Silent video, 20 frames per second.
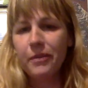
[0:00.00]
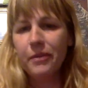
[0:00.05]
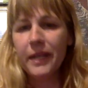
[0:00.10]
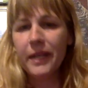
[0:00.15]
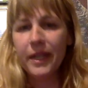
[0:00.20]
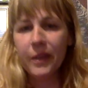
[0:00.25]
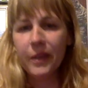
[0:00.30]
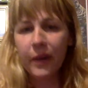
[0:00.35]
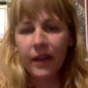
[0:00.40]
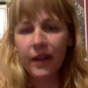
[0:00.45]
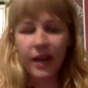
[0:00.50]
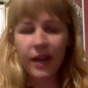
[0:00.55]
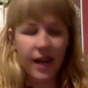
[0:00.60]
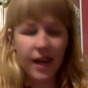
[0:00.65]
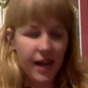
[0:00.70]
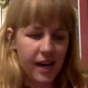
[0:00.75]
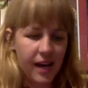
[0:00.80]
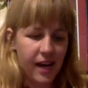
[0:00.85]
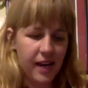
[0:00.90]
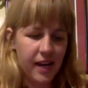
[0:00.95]
Inkwell
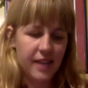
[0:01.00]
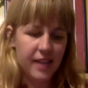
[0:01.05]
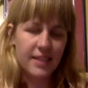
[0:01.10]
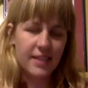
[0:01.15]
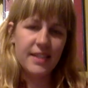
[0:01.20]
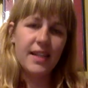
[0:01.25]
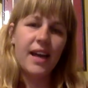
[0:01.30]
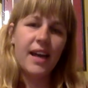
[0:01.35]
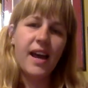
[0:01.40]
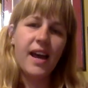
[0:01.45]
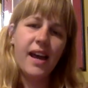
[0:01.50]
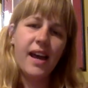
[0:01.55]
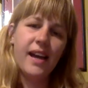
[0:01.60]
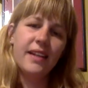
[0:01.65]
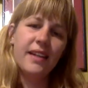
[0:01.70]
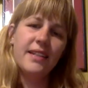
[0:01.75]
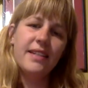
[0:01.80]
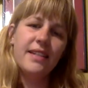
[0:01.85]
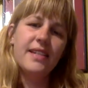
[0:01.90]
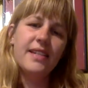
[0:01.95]
Arts,
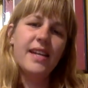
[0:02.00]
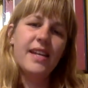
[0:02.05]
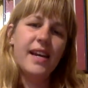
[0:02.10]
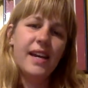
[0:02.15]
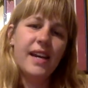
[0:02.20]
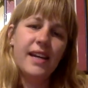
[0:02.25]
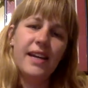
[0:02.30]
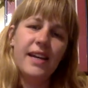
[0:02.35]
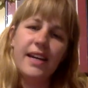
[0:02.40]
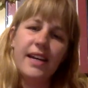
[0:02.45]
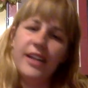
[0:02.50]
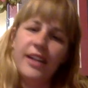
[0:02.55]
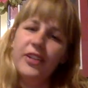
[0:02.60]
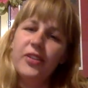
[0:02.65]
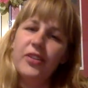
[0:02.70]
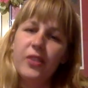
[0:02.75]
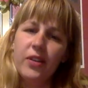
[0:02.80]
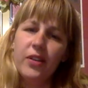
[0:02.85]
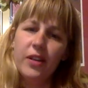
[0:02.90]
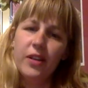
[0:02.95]
and today I
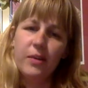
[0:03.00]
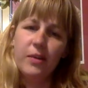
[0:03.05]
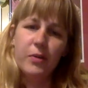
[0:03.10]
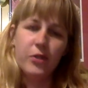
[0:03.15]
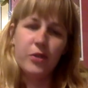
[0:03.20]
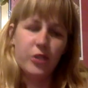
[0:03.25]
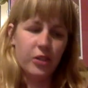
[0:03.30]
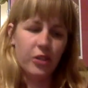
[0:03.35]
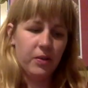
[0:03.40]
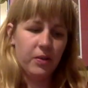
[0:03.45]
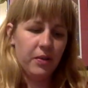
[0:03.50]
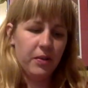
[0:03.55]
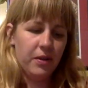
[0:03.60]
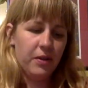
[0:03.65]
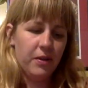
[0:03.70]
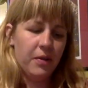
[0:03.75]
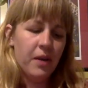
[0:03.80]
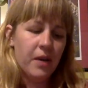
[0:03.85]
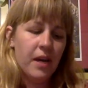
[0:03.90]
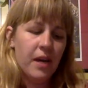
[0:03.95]
thought I would show
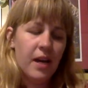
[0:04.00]
you